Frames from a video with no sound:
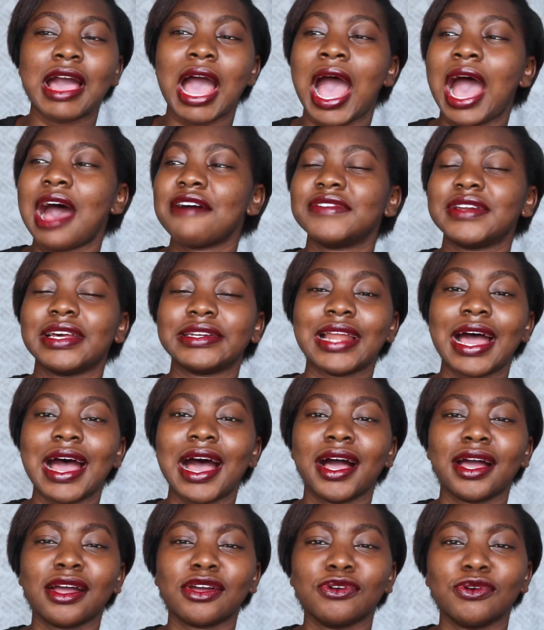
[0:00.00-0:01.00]
having an
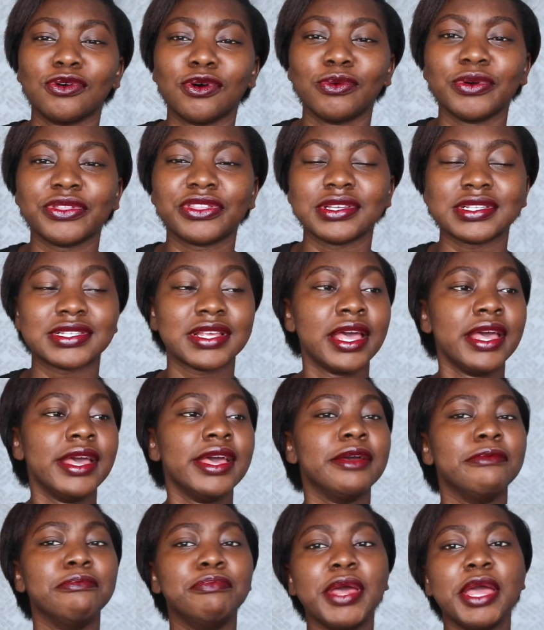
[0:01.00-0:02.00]
angle with his
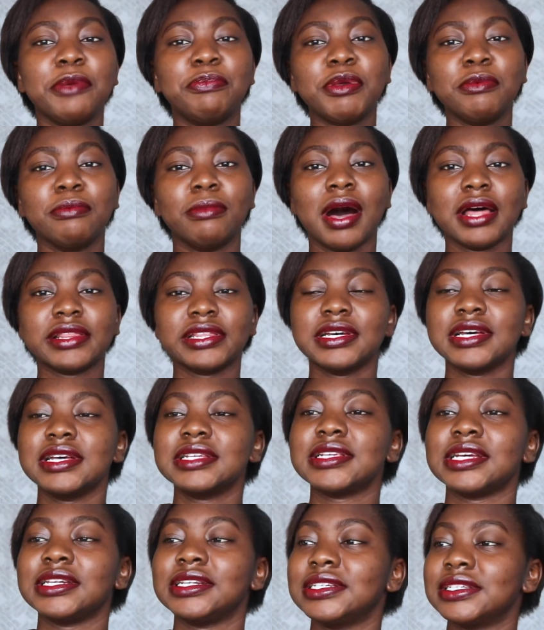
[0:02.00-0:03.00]
baby
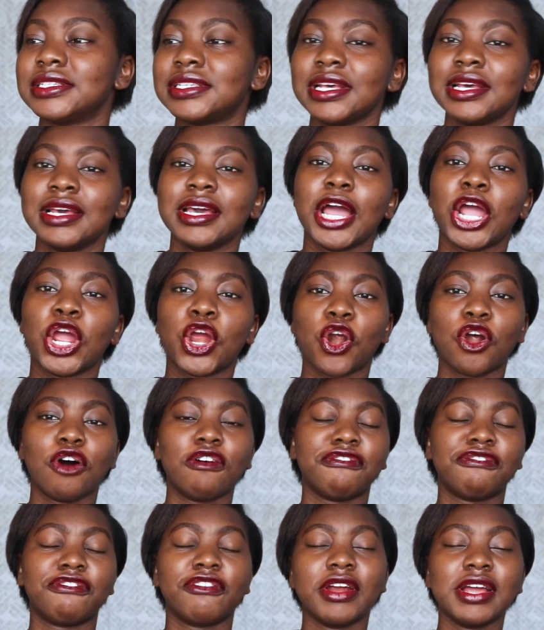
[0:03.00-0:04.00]
mothers and his
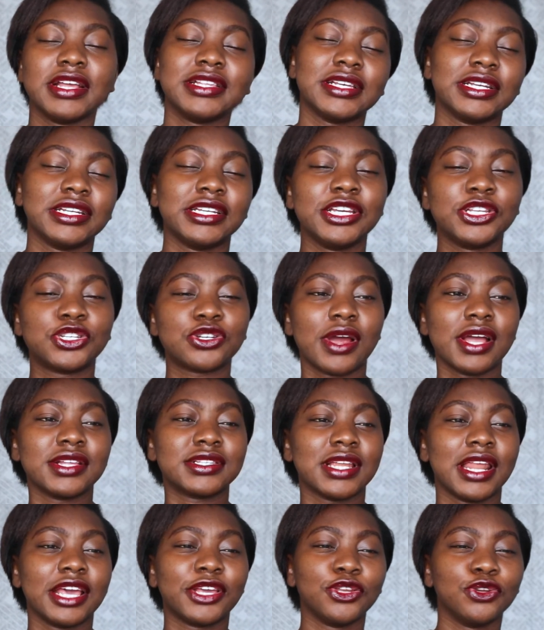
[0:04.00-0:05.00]
girlfriends, and he trying
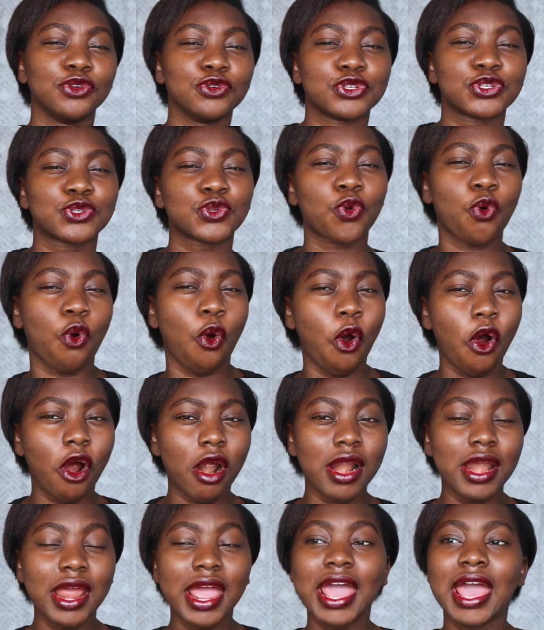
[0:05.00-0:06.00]
to, like, you know,
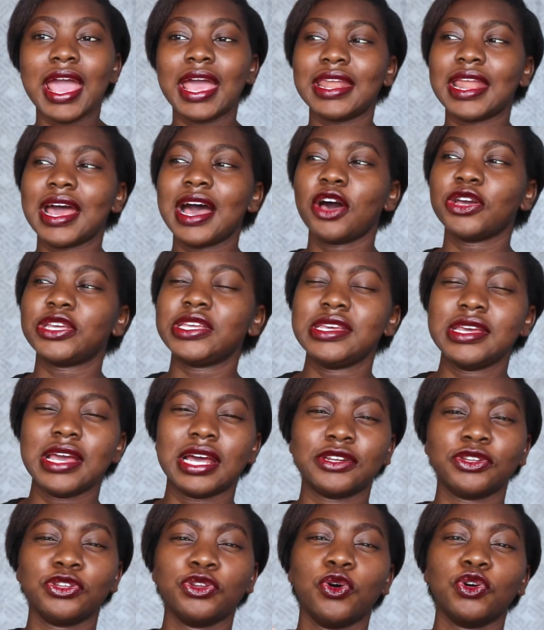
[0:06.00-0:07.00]
score, and how he
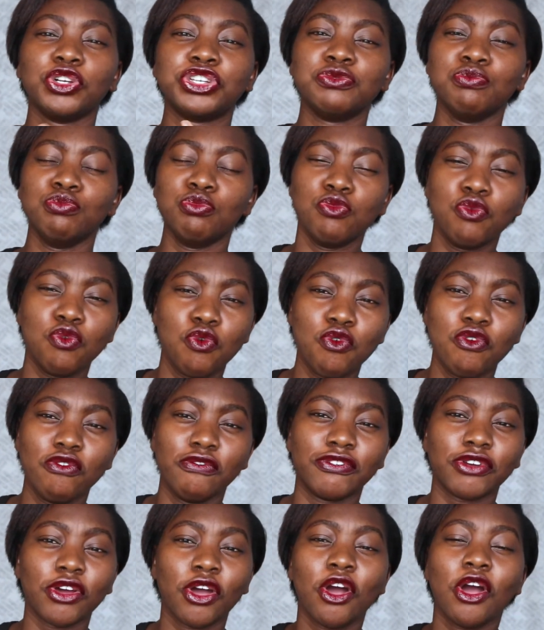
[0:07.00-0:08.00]
had, you know,
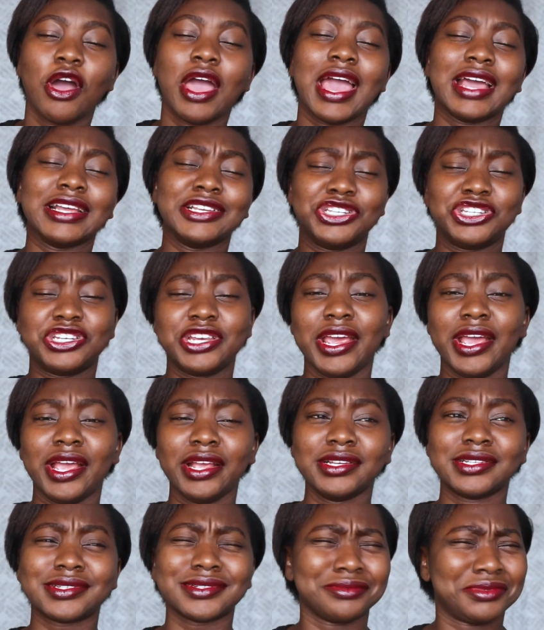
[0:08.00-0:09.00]
moved and
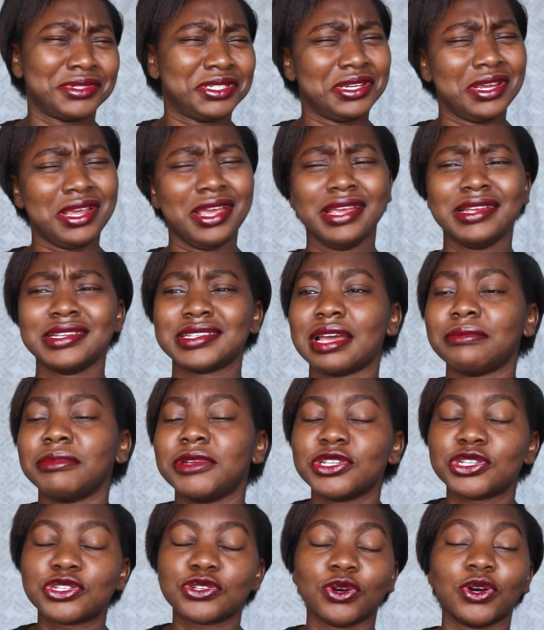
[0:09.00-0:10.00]
changed, I
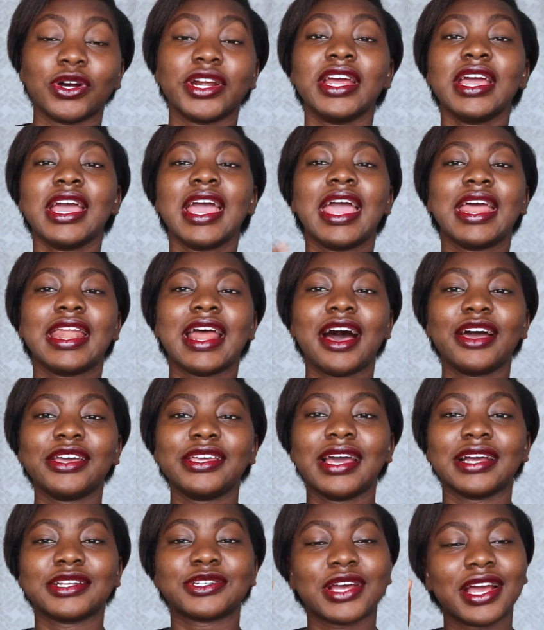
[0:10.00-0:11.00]
mean, sure, and how
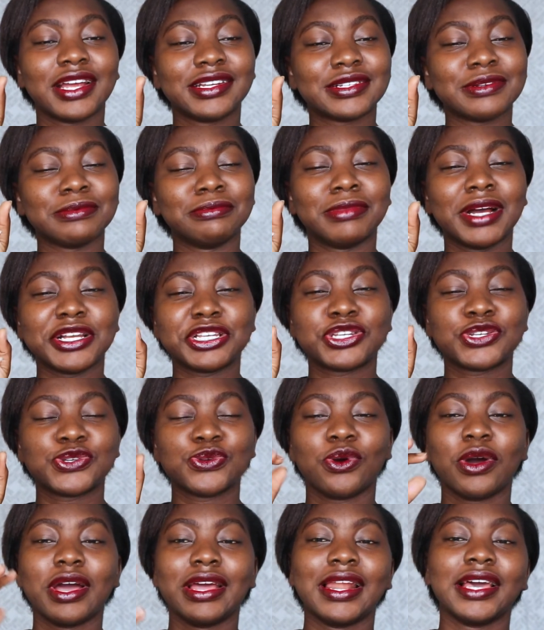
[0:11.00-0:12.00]
he had tried to
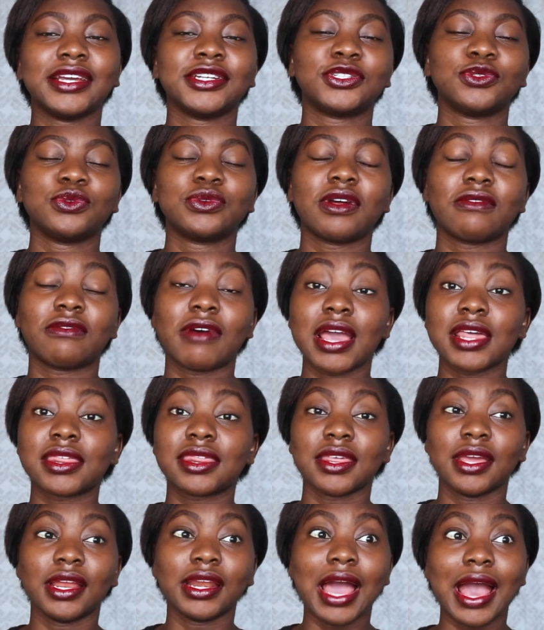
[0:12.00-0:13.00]
mature and, like, do the right
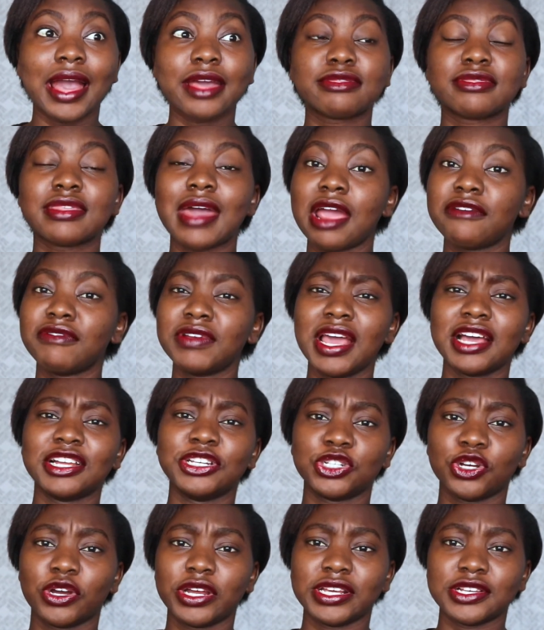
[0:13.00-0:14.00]
thing. I really
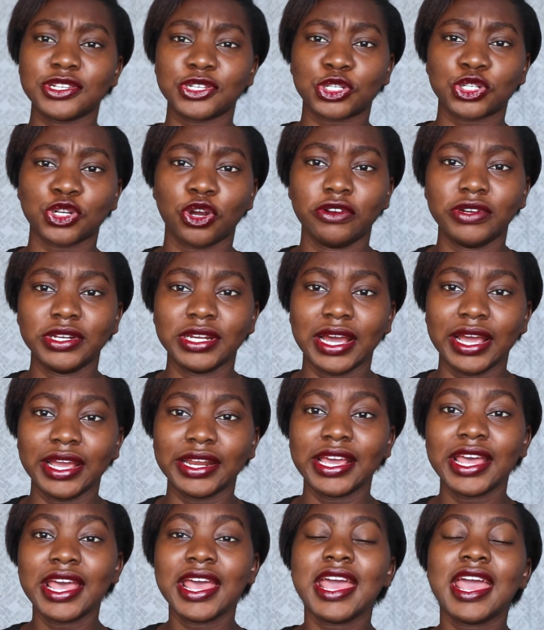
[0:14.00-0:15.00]
enjoyed his
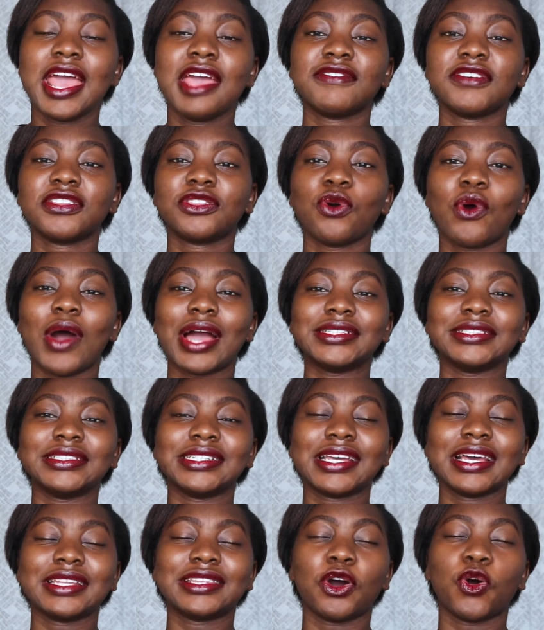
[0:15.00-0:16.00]
storyline, even though I
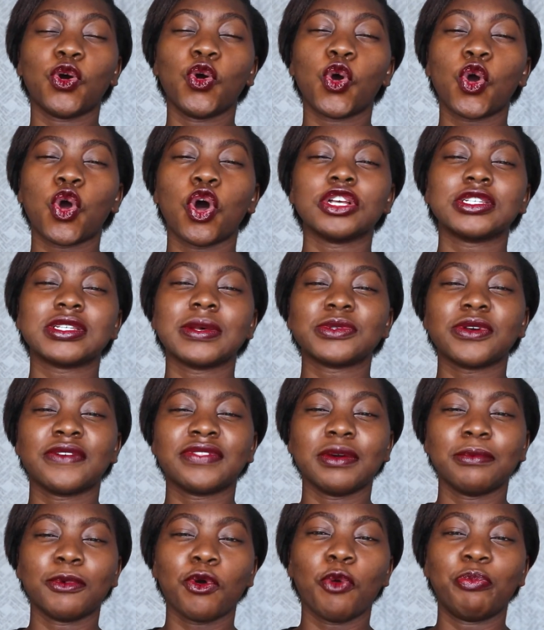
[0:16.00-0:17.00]
didn't get the whole concept of
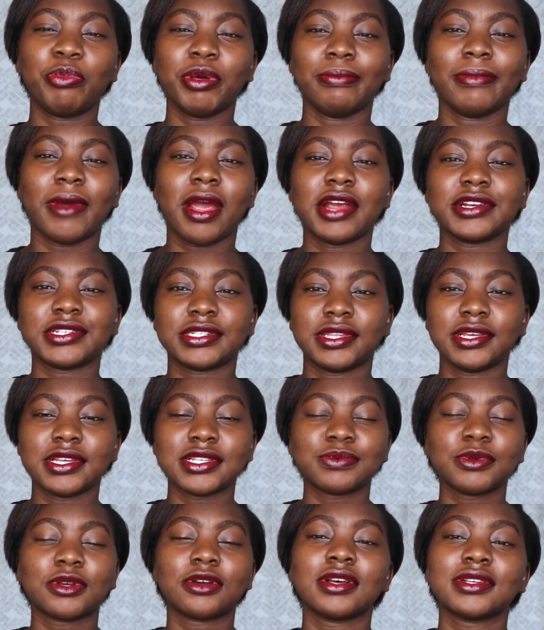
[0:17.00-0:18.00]
the open marriage
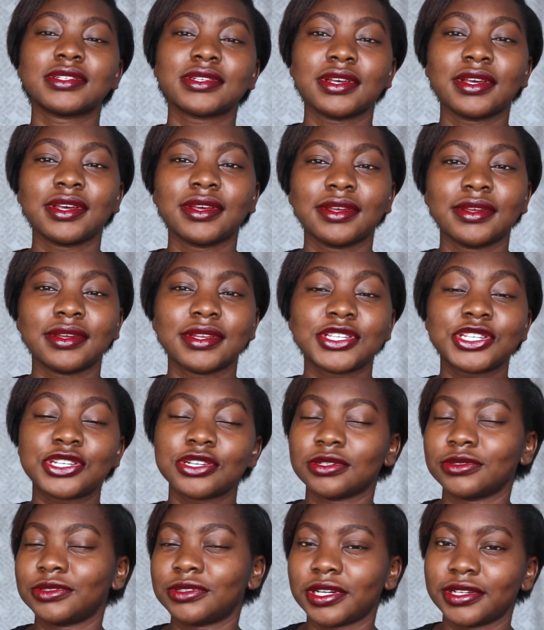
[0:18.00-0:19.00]
things, because
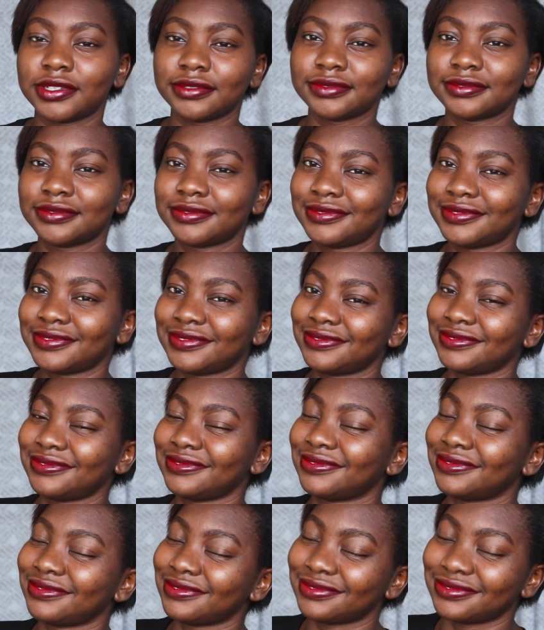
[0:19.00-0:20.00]
children.
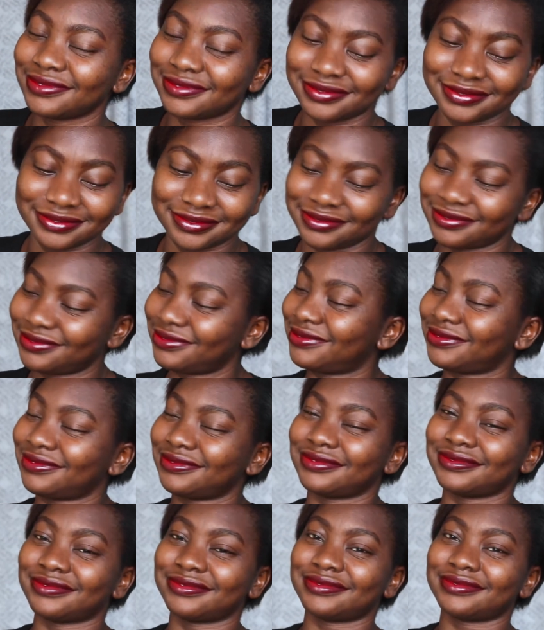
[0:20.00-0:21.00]

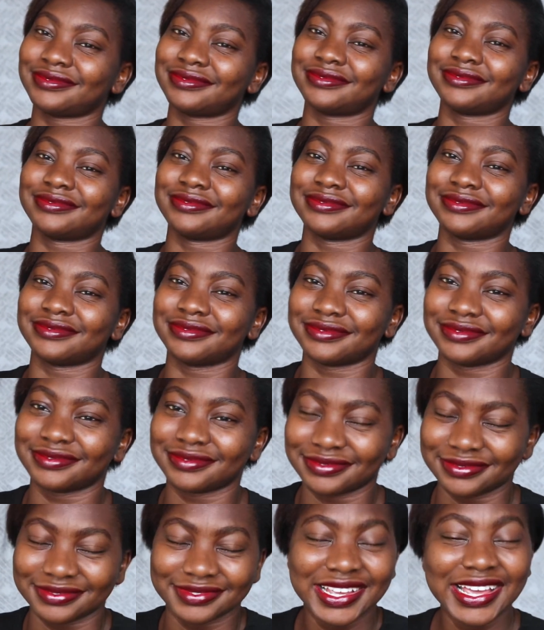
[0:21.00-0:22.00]

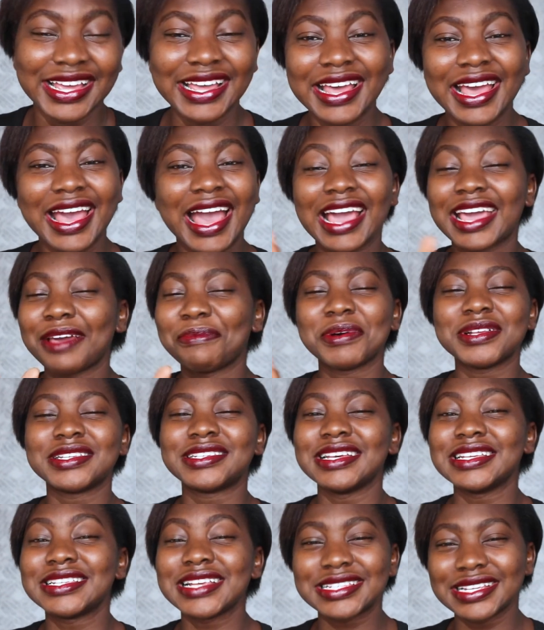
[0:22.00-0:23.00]
I keep on
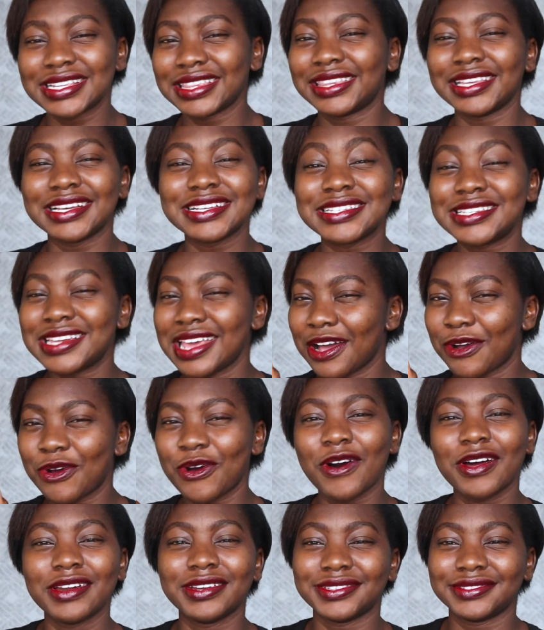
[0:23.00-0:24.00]
saying, certain things, they are
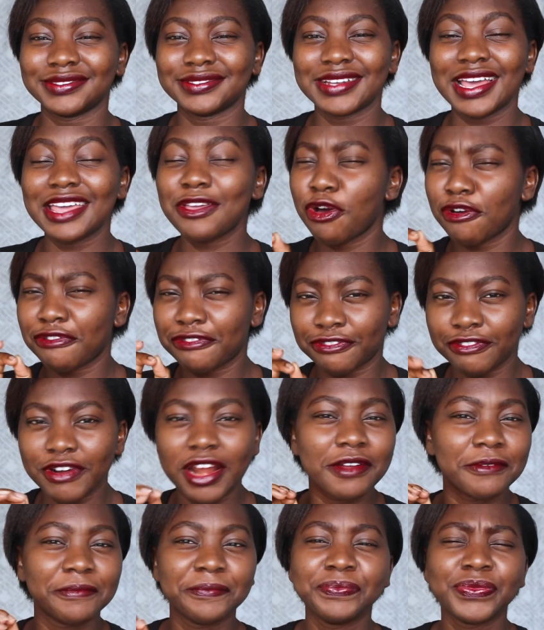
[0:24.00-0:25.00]
calling. And your
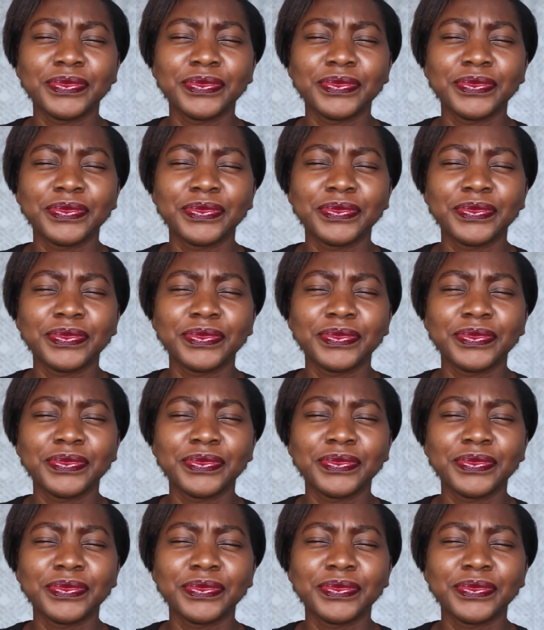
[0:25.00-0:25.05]
friend,